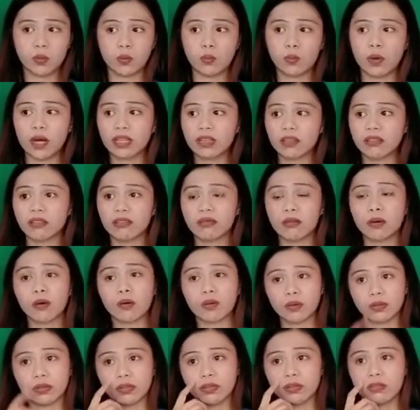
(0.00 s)
What are
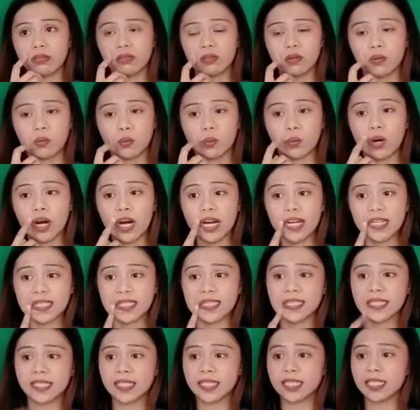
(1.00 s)
those?
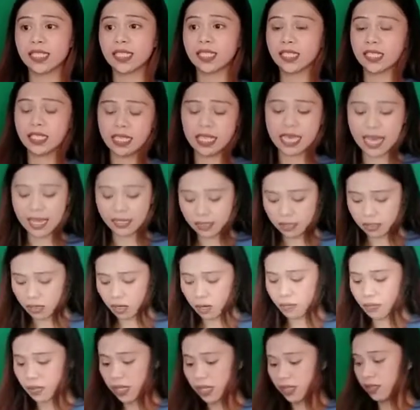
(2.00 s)
What? Yes,
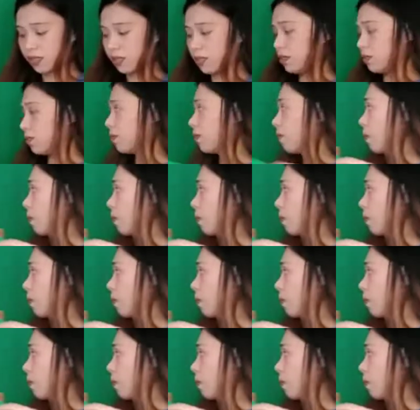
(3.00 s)
Thomas?